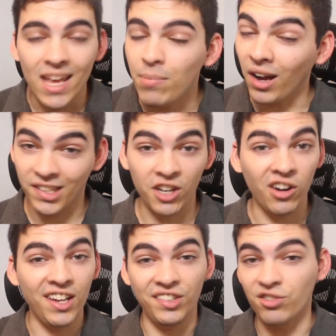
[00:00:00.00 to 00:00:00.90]
Inbox Zero
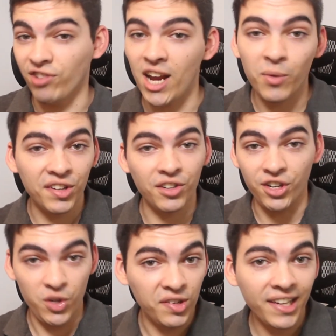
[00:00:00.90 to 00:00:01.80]
is great once you're
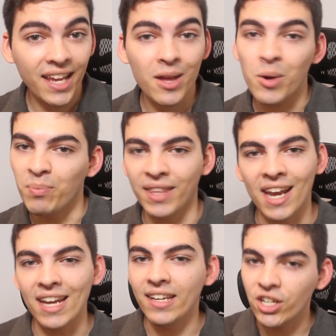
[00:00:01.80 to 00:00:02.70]
using it, but
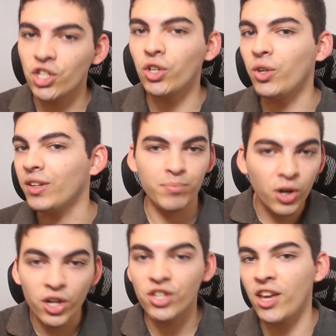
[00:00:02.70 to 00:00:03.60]
that initial
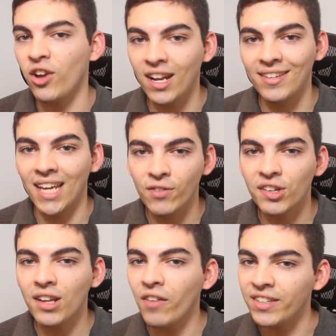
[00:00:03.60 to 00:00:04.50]
push that you need to give
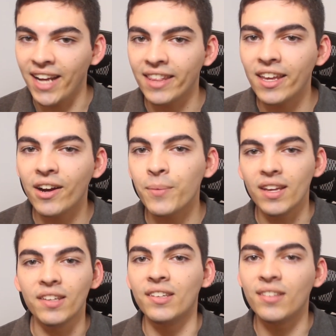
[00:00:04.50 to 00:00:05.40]
yourself to get there
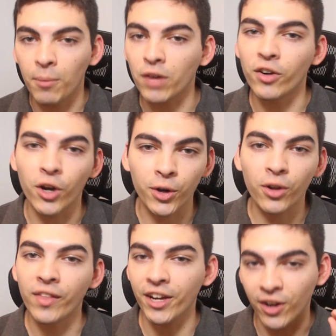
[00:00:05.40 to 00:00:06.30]
is somewhat of a
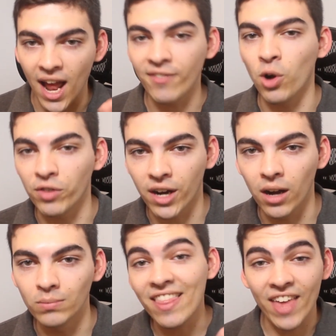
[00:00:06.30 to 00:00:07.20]
hurdle that you're going to have to
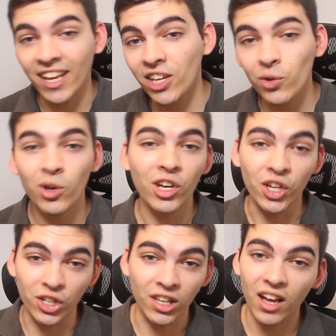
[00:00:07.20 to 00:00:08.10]
overcome. Thank you,
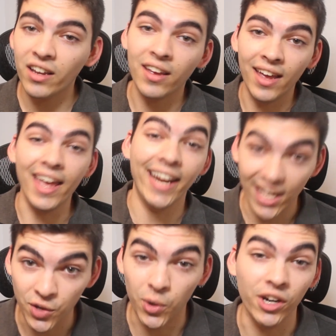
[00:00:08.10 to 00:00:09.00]
good luck, and
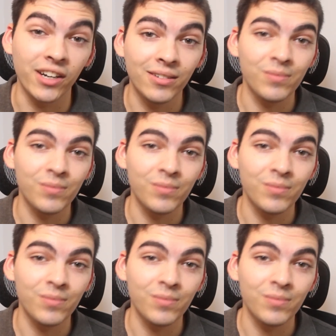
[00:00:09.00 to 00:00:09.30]
get to work.